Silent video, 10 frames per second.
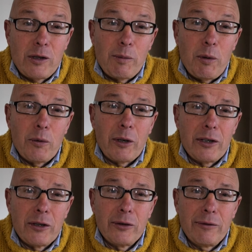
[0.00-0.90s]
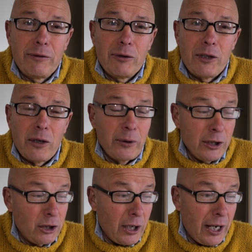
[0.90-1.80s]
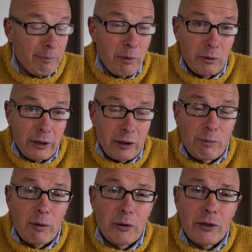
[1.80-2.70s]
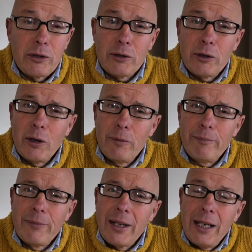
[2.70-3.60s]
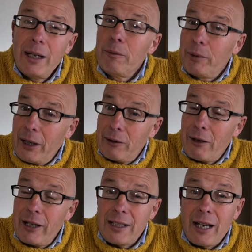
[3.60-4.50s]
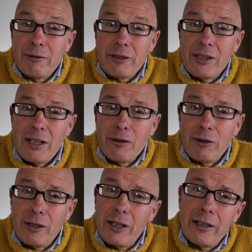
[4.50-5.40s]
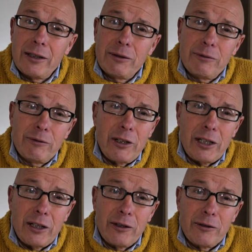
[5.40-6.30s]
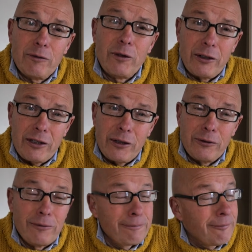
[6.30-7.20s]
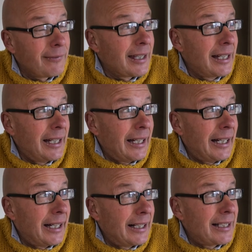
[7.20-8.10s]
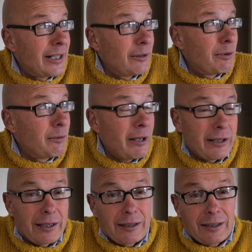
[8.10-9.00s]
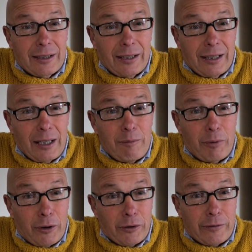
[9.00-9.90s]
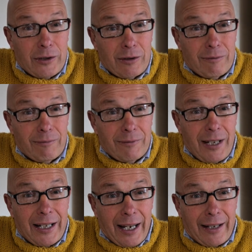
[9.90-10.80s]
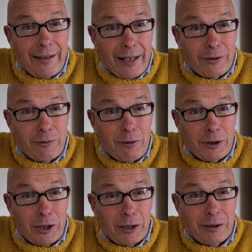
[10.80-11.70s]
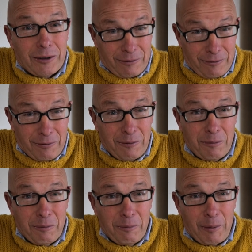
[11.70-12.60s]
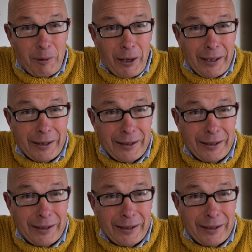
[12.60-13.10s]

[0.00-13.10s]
support what I do if you so wish at baldexplorer.com. But otherwise, I will see you on another video very soon. Let's hope the weather improves. Take care and thanks for watching. Bye-bye.